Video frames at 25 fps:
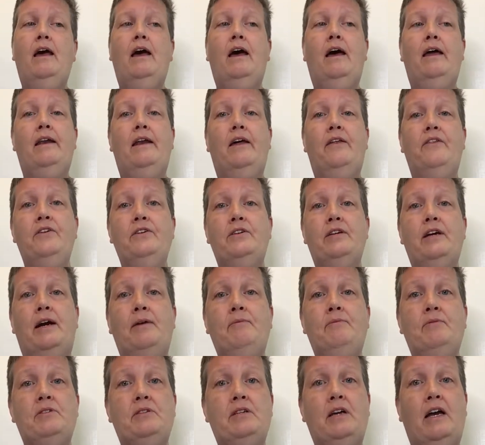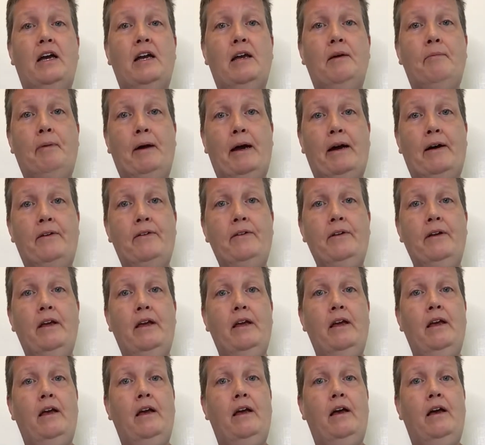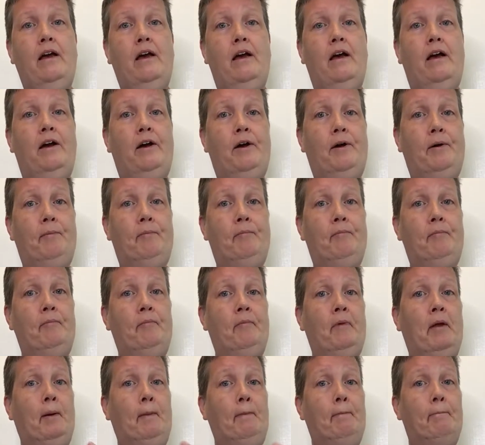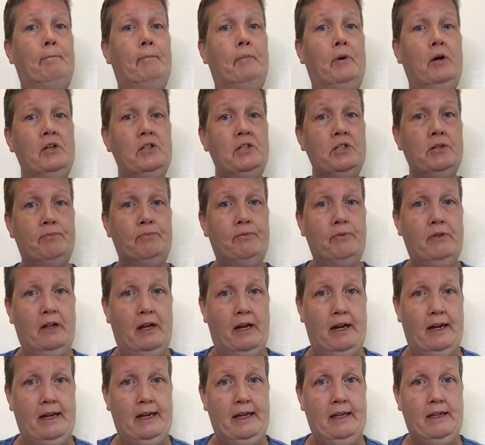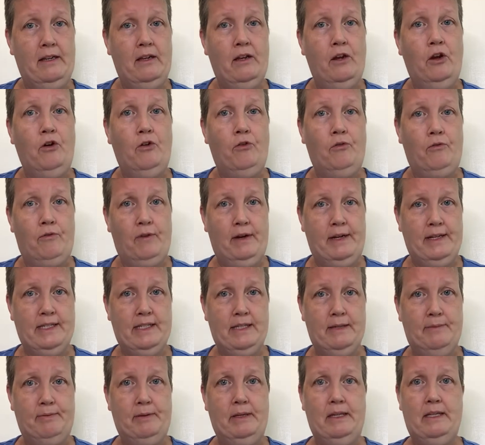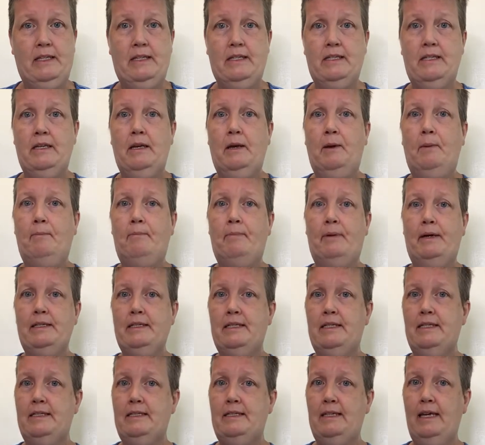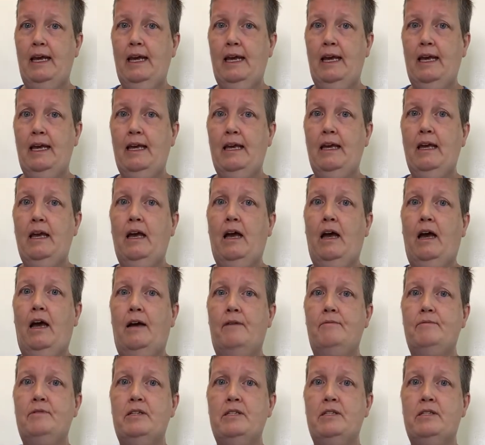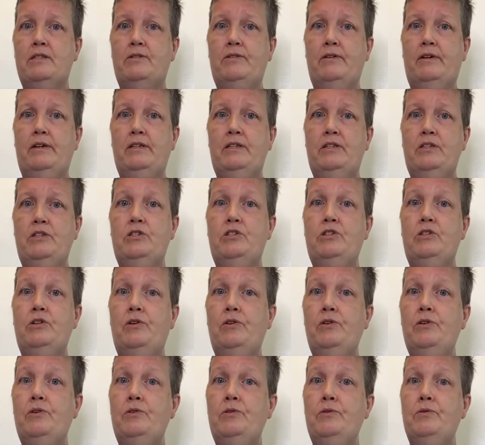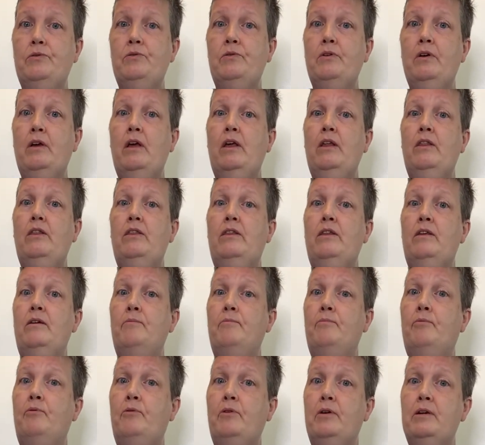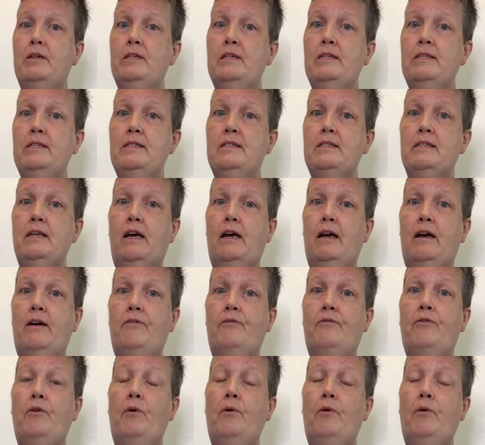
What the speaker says: Another time we'll talk about multiplying recipes, but today I'm just going to show you the importance of